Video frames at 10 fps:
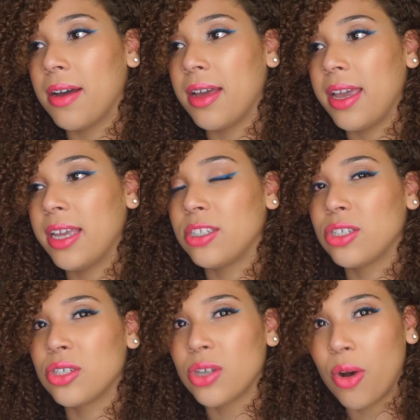It's
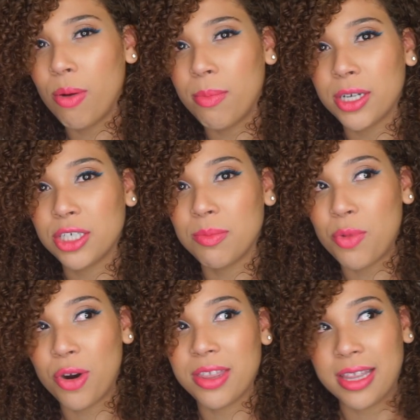so much
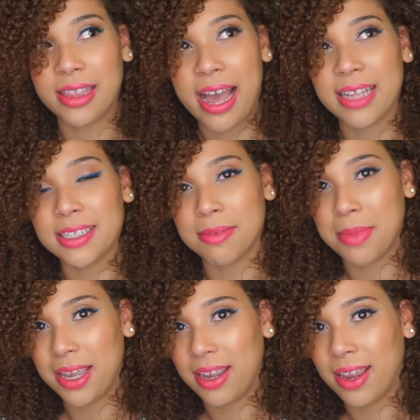more than that to
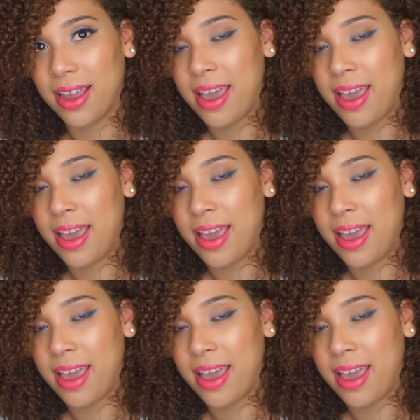me.